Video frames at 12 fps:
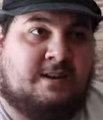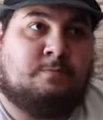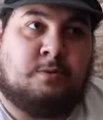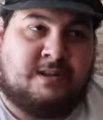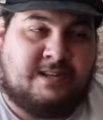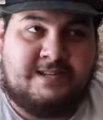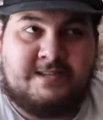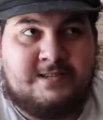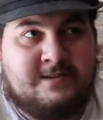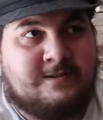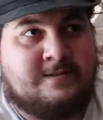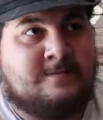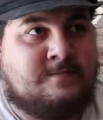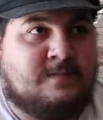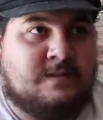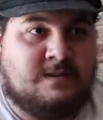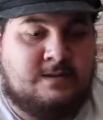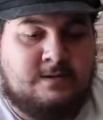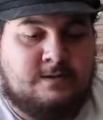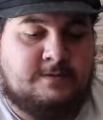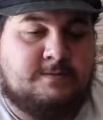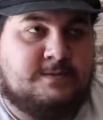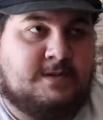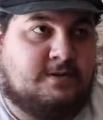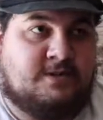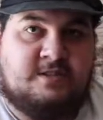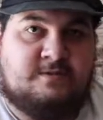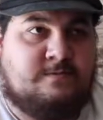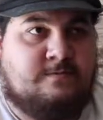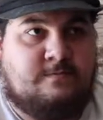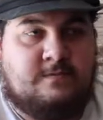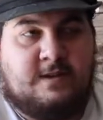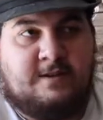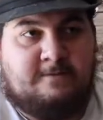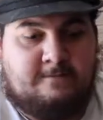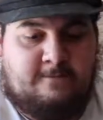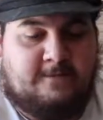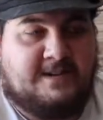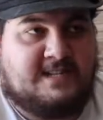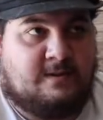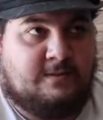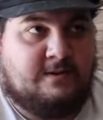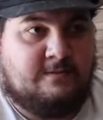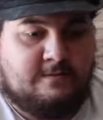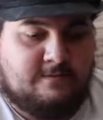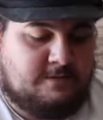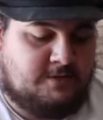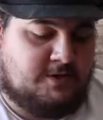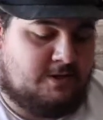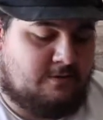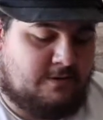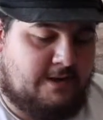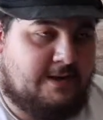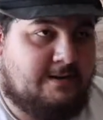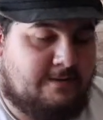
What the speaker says: pointless. So just free summon generally.